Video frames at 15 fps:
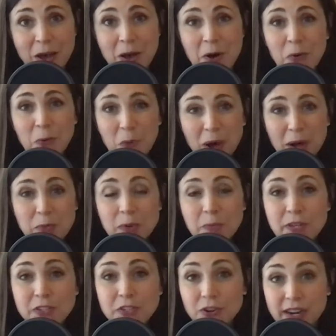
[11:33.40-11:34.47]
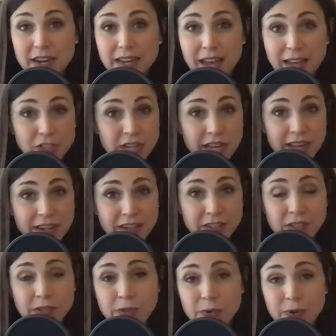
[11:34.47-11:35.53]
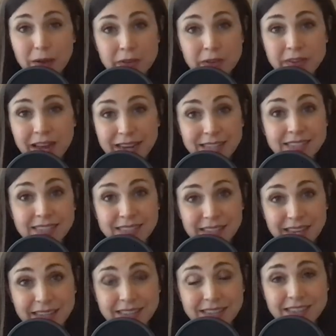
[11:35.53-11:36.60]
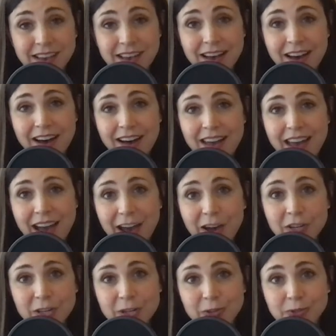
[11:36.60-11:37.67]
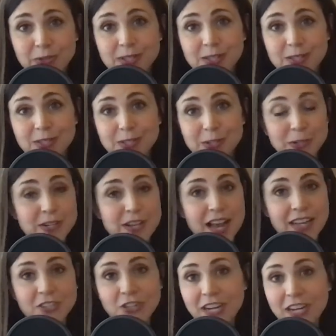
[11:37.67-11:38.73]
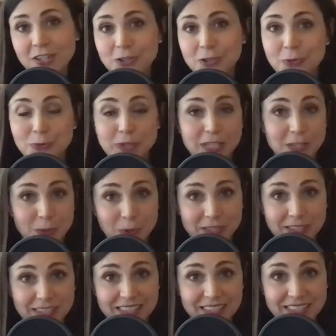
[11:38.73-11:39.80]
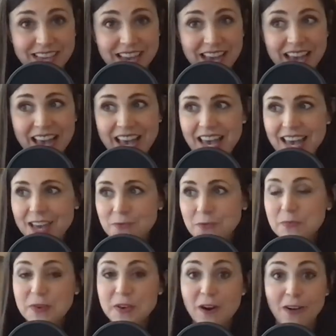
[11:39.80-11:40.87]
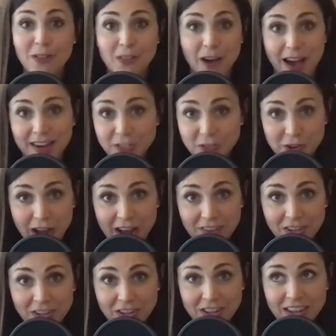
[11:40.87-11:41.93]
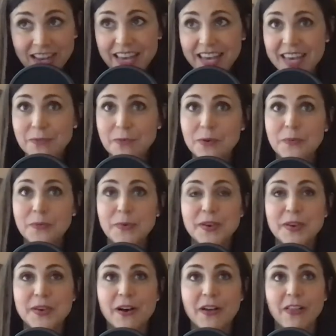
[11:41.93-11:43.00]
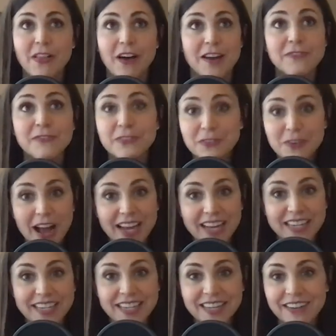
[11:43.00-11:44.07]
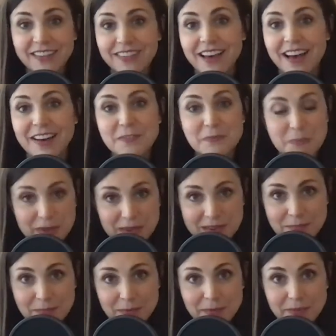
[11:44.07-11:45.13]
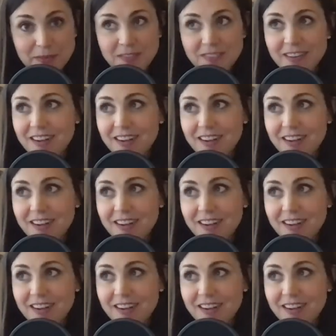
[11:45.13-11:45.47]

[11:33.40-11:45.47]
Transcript: One would be training educators throughout the United States on how to use certain educational resources. It would be a lot of travel. It would be a lot of variety, a lot of people,